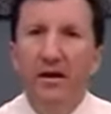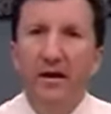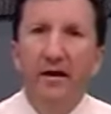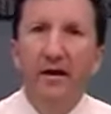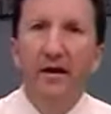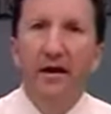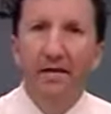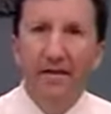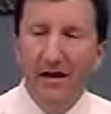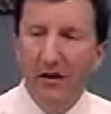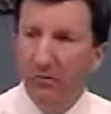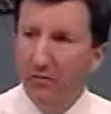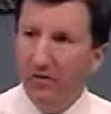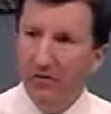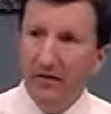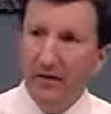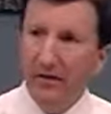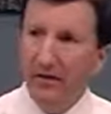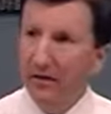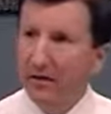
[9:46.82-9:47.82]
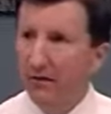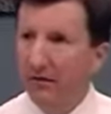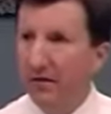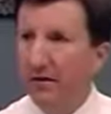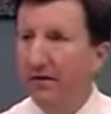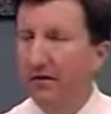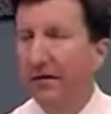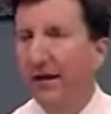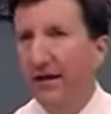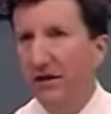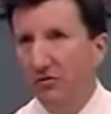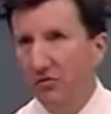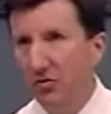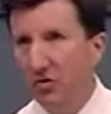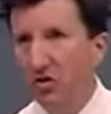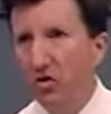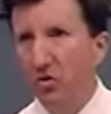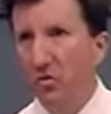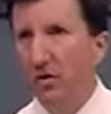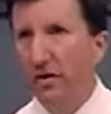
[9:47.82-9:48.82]
And then we've got different things we're
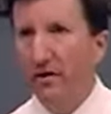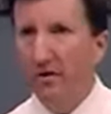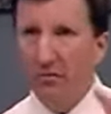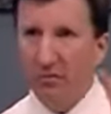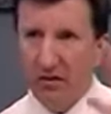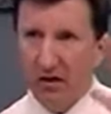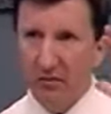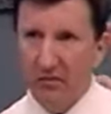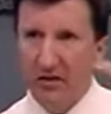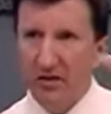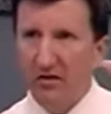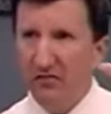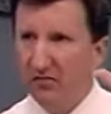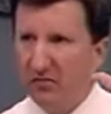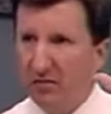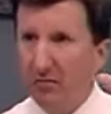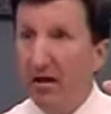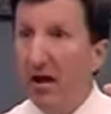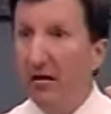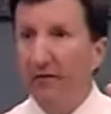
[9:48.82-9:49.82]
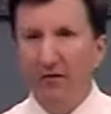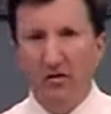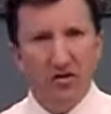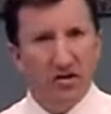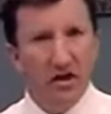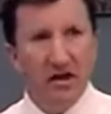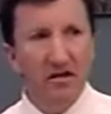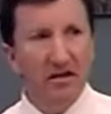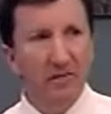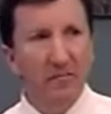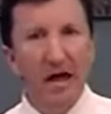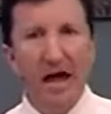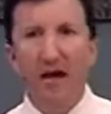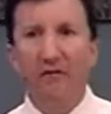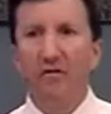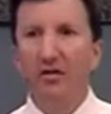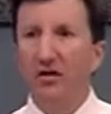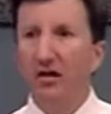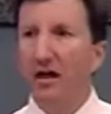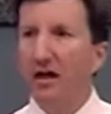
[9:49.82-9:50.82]
doing. Have you seen some
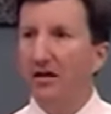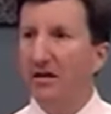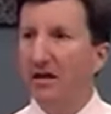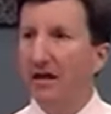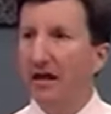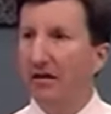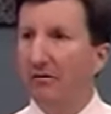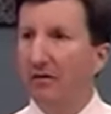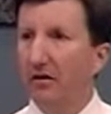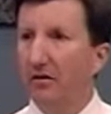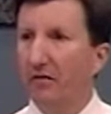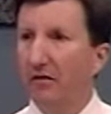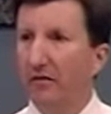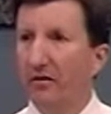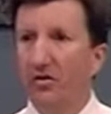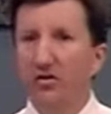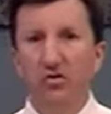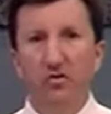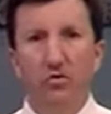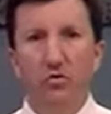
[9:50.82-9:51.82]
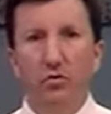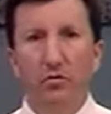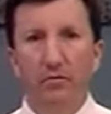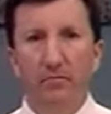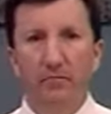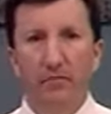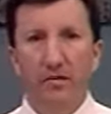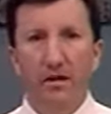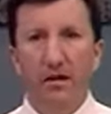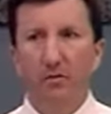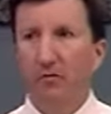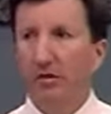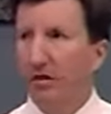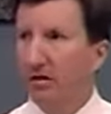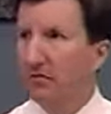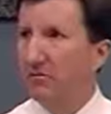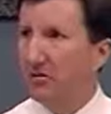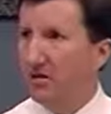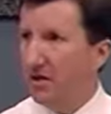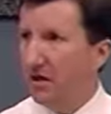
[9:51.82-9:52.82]
advertising out there for the school?
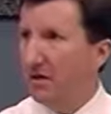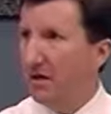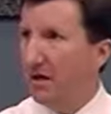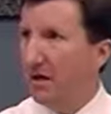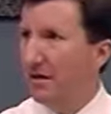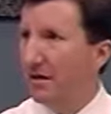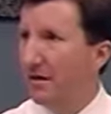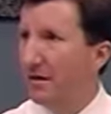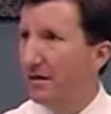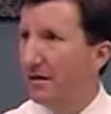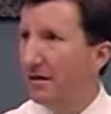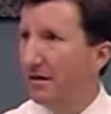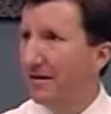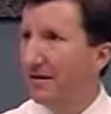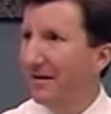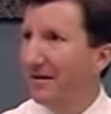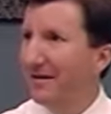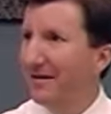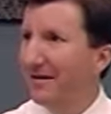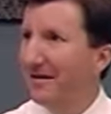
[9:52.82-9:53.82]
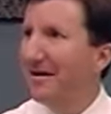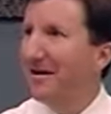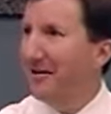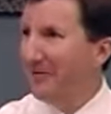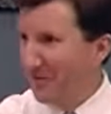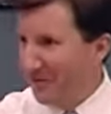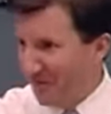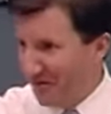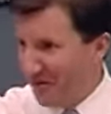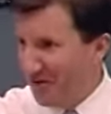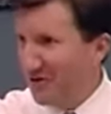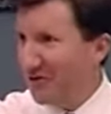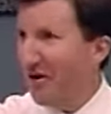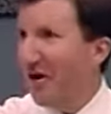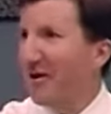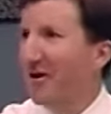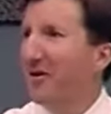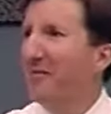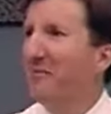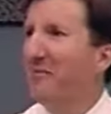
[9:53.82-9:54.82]
Anybody seen that? You saw
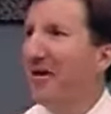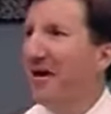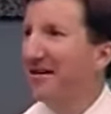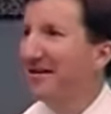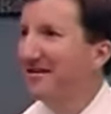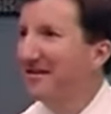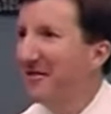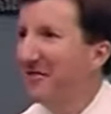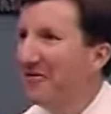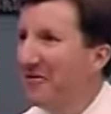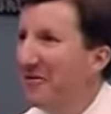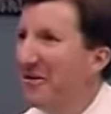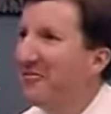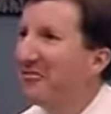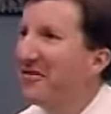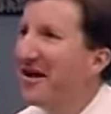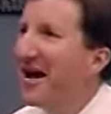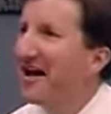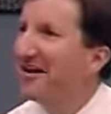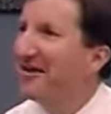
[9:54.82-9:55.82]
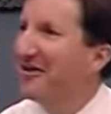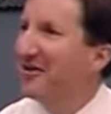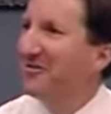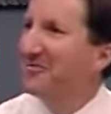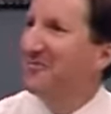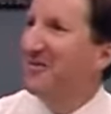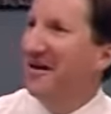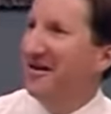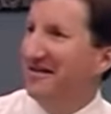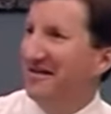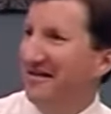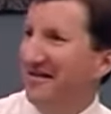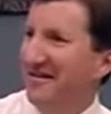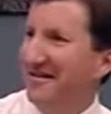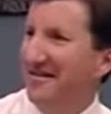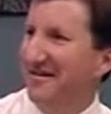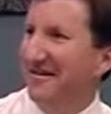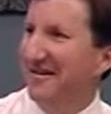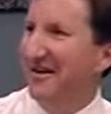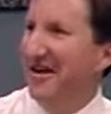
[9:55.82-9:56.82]
it on a bus. I'm very proud of those
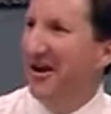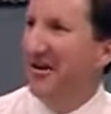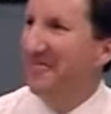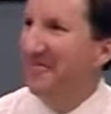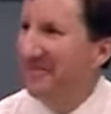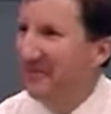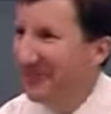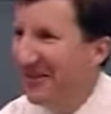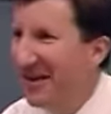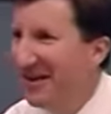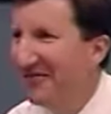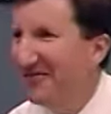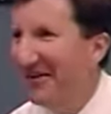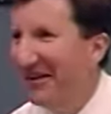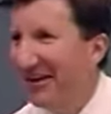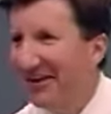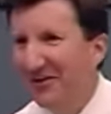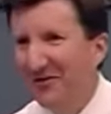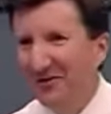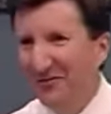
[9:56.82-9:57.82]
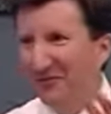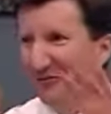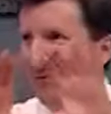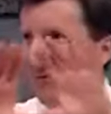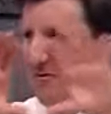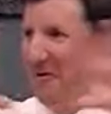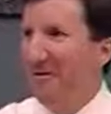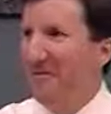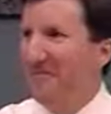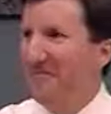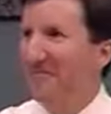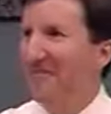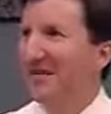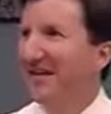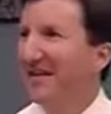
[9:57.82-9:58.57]
buses, We got those 4